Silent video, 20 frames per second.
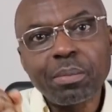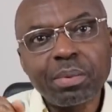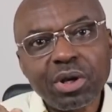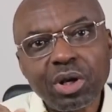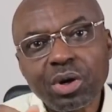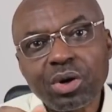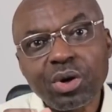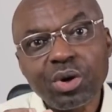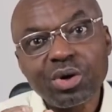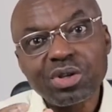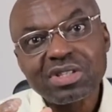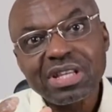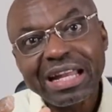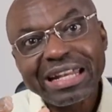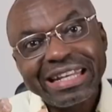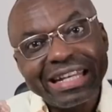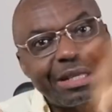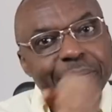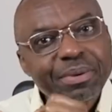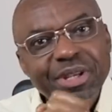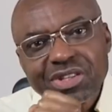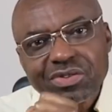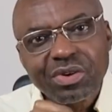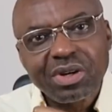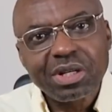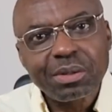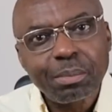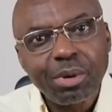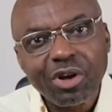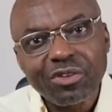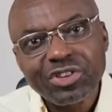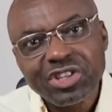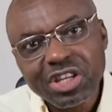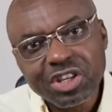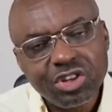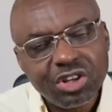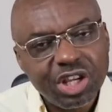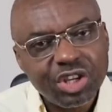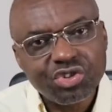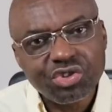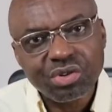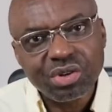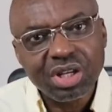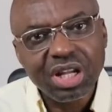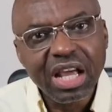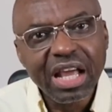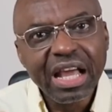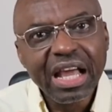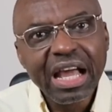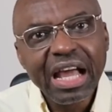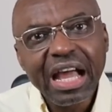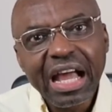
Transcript: up glucose and lipids from the blood circulation,